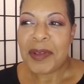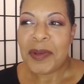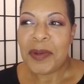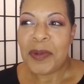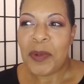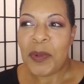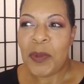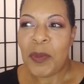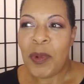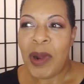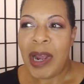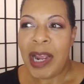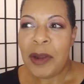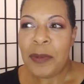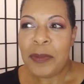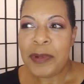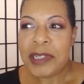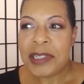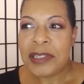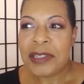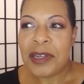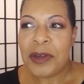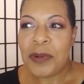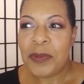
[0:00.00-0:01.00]
why
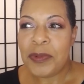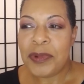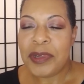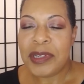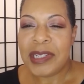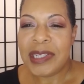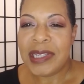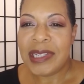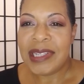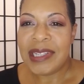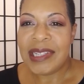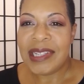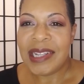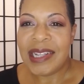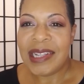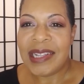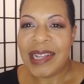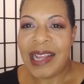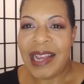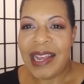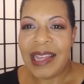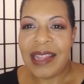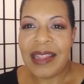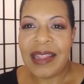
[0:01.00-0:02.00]
would someone
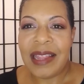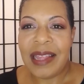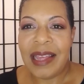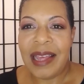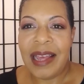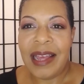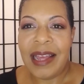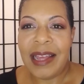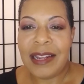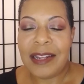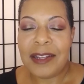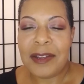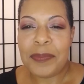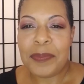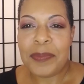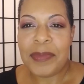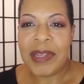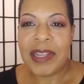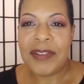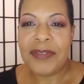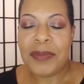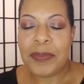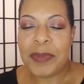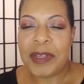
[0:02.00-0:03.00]
like that
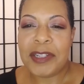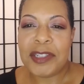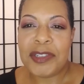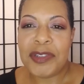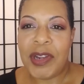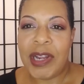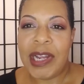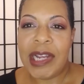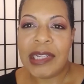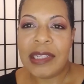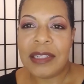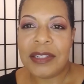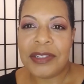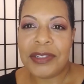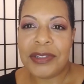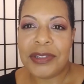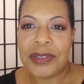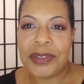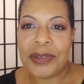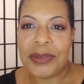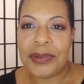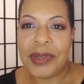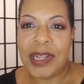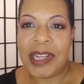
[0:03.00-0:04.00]
even be attracted to you?